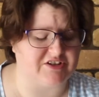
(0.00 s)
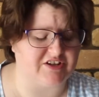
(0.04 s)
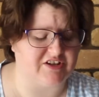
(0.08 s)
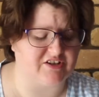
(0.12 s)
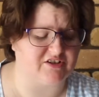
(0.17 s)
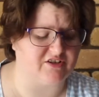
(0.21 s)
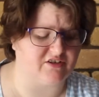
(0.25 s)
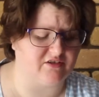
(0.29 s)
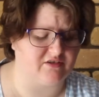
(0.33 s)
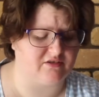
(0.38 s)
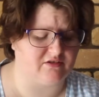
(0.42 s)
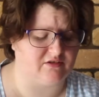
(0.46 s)
I
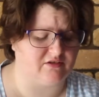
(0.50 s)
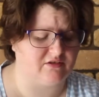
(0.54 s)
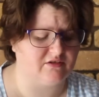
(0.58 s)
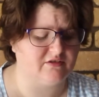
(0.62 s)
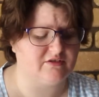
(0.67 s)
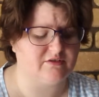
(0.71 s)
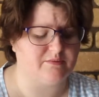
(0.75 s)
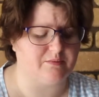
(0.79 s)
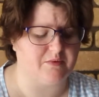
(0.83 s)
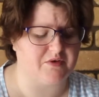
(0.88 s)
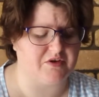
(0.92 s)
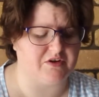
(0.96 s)
don't
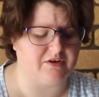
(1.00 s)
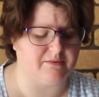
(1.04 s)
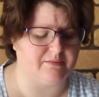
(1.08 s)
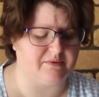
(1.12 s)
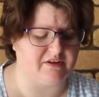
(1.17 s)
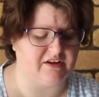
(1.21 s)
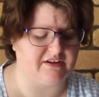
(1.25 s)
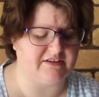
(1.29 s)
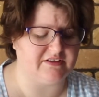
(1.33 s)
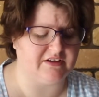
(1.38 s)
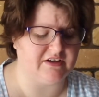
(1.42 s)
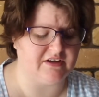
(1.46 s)
use beauty
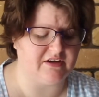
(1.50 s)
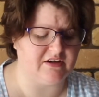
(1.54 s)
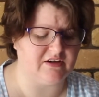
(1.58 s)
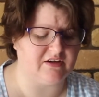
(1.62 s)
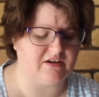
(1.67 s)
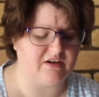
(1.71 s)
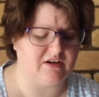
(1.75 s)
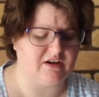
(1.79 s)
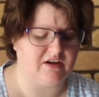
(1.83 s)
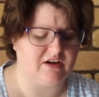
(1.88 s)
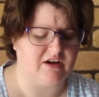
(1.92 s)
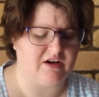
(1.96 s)
blender
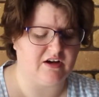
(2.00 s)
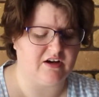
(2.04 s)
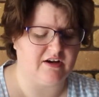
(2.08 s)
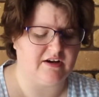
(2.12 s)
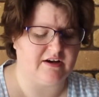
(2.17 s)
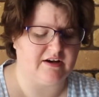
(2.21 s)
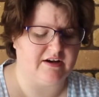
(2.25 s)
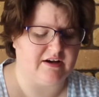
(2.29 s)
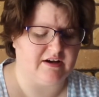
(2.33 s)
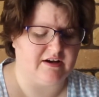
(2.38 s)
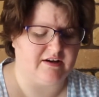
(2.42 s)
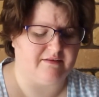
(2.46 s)

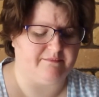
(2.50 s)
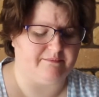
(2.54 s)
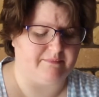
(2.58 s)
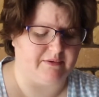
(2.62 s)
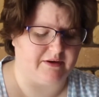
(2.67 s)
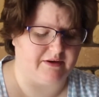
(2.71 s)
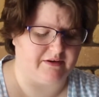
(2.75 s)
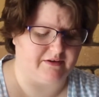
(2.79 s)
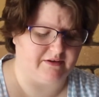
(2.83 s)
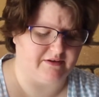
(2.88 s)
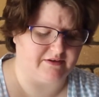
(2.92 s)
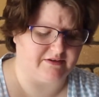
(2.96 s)

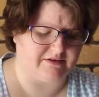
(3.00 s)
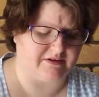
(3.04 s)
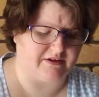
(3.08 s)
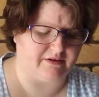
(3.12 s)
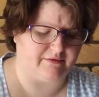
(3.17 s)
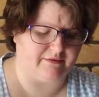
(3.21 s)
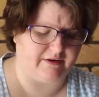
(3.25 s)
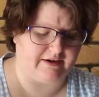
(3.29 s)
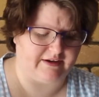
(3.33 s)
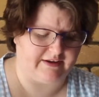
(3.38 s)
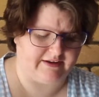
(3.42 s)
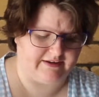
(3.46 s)
because I
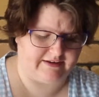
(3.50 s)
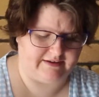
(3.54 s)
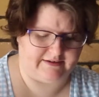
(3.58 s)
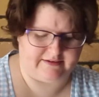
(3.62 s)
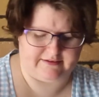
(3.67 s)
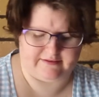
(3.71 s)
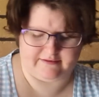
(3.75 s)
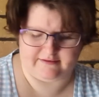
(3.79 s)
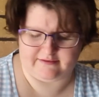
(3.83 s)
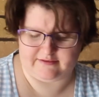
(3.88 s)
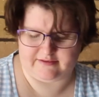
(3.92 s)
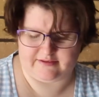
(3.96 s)

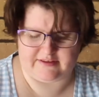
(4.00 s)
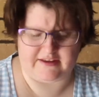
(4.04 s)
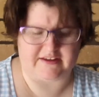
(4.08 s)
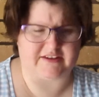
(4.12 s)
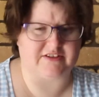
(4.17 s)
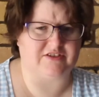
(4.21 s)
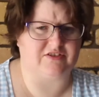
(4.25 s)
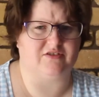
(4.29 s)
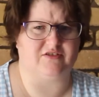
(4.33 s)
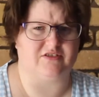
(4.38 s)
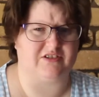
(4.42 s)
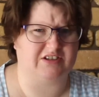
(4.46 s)
reckon
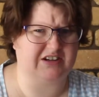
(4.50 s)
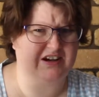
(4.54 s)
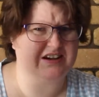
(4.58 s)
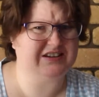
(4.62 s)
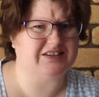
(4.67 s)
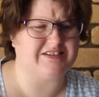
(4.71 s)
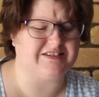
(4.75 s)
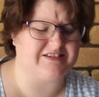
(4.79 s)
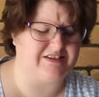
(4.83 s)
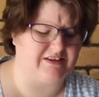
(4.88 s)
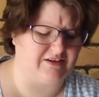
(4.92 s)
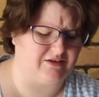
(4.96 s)
these do
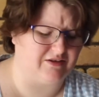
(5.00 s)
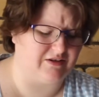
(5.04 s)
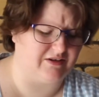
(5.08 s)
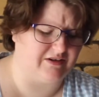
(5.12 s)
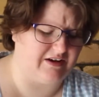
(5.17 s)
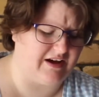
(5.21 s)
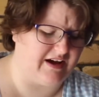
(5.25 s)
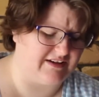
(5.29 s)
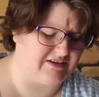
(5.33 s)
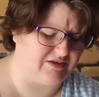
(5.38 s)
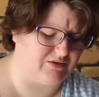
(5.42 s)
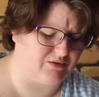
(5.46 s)
just
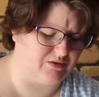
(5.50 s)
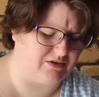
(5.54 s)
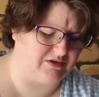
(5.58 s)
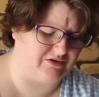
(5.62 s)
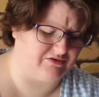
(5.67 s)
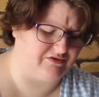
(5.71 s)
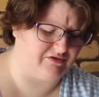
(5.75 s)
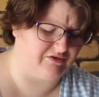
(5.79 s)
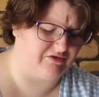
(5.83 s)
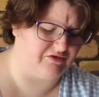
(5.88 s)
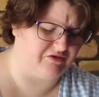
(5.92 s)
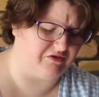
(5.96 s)
as good
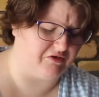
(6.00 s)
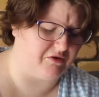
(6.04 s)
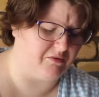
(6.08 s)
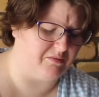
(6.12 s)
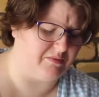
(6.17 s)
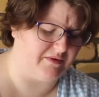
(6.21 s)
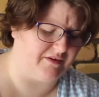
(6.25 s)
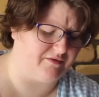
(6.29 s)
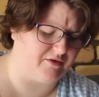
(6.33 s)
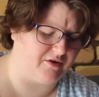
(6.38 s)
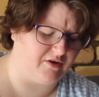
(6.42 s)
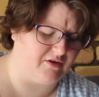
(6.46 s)
as a job.
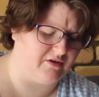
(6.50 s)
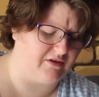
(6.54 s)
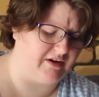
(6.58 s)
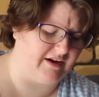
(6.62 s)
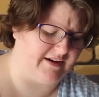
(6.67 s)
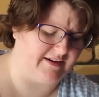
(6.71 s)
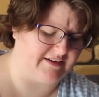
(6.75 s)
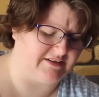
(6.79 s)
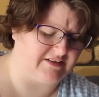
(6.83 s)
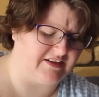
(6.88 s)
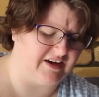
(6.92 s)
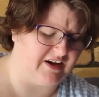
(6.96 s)
I've got
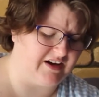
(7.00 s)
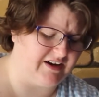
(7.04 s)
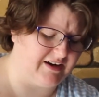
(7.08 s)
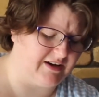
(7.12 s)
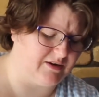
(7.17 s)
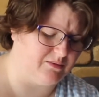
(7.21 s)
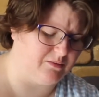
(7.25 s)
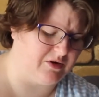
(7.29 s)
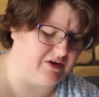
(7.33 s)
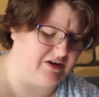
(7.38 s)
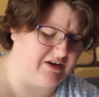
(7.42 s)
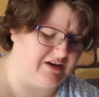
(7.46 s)
like a
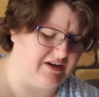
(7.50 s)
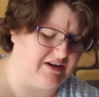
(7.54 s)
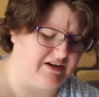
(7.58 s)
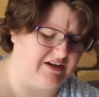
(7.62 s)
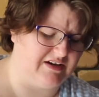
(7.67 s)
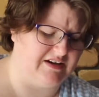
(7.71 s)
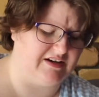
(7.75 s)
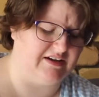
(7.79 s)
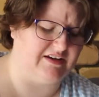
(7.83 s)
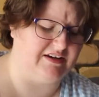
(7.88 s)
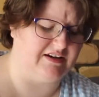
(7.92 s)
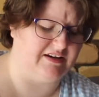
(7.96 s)
Tarte
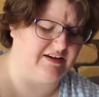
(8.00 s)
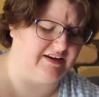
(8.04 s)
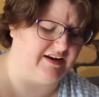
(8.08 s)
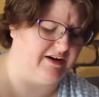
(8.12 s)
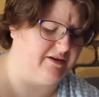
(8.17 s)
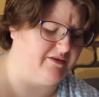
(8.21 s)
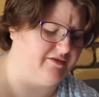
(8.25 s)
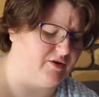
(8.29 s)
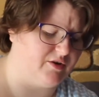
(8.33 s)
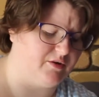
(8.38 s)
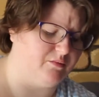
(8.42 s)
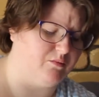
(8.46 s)
one, and now
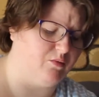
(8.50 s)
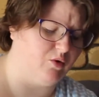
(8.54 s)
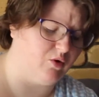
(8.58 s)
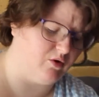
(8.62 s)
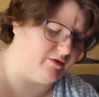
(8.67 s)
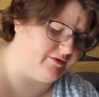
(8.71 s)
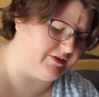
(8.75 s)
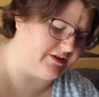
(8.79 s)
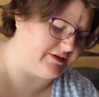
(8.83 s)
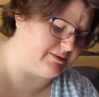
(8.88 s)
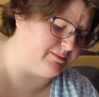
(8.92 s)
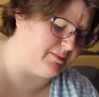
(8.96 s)
I've got a
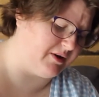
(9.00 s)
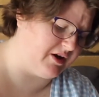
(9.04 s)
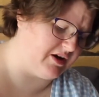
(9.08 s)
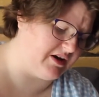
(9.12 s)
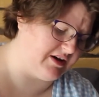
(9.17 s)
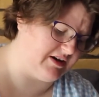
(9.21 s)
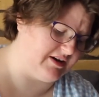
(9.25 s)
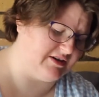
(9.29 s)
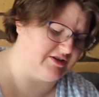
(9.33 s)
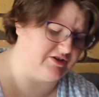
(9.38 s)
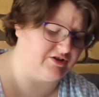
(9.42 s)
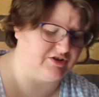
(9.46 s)
Morphe
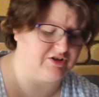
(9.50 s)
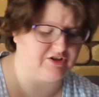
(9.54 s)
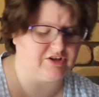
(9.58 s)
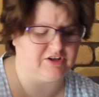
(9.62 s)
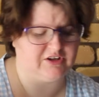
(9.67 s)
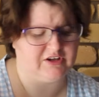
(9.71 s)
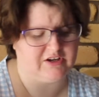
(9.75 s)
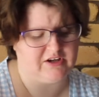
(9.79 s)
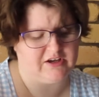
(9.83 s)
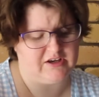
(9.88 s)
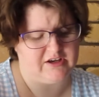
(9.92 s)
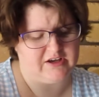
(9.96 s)
sponge.
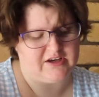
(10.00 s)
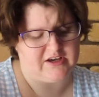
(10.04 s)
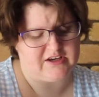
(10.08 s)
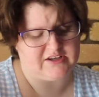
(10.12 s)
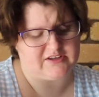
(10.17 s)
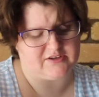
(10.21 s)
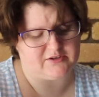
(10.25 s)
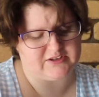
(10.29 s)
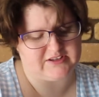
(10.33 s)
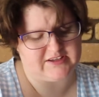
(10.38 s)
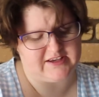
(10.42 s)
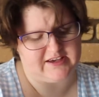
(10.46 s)

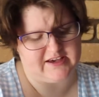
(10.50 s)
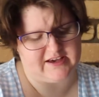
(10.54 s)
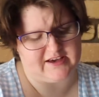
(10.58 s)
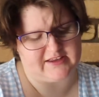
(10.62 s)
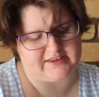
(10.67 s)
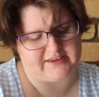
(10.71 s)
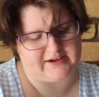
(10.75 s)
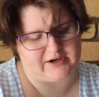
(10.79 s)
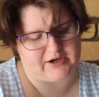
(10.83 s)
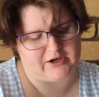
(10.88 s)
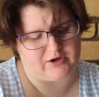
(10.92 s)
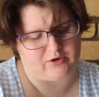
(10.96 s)
So see how
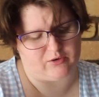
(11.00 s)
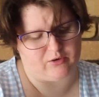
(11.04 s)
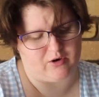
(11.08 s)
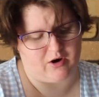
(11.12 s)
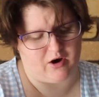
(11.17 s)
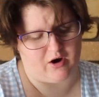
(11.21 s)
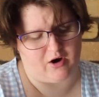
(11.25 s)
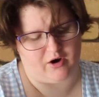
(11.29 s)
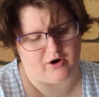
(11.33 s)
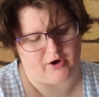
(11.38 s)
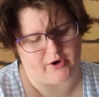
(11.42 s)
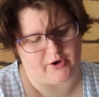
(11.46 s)
they all
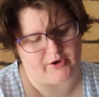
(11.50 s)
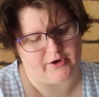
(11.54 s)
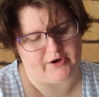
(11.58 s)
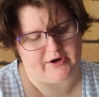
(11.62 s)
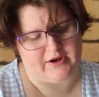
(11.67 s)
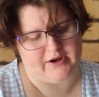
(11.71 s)
go.